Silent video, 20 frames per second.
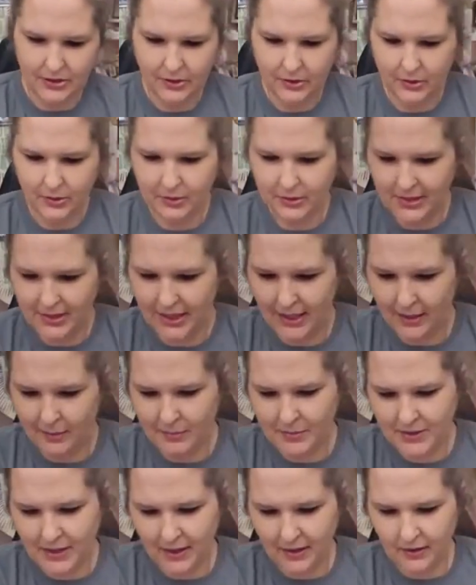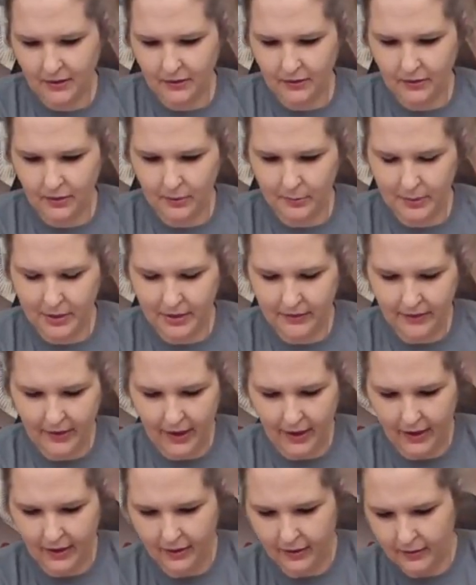to tamp down a little bit of
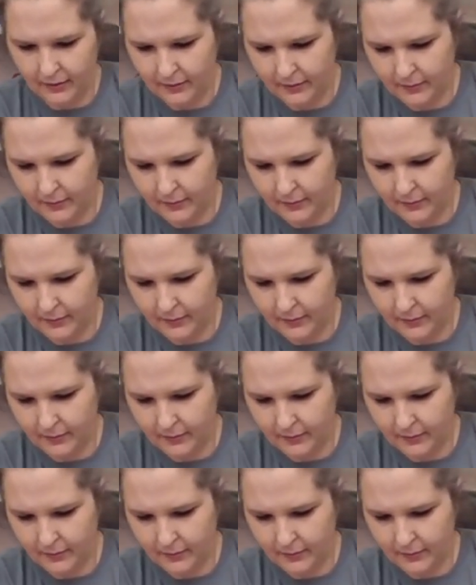that,